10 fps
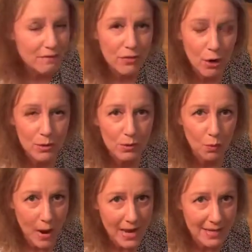those
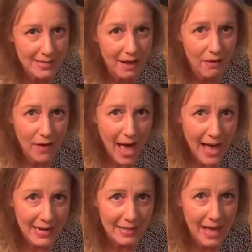ways of
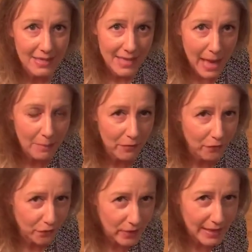adding that type of
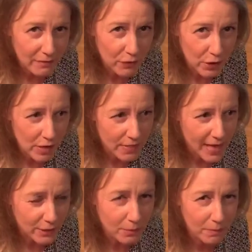flavor
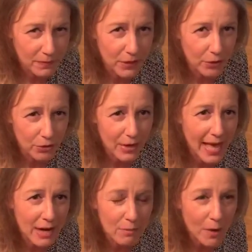that you
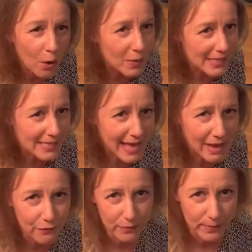can't always
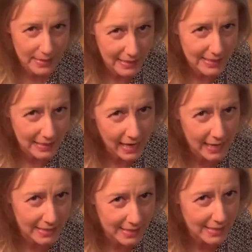get from
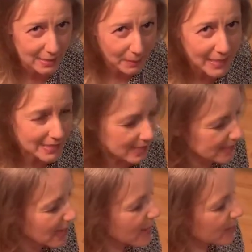seasonings and spices.
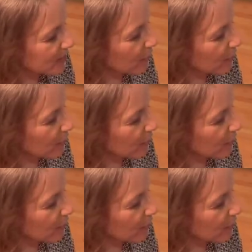So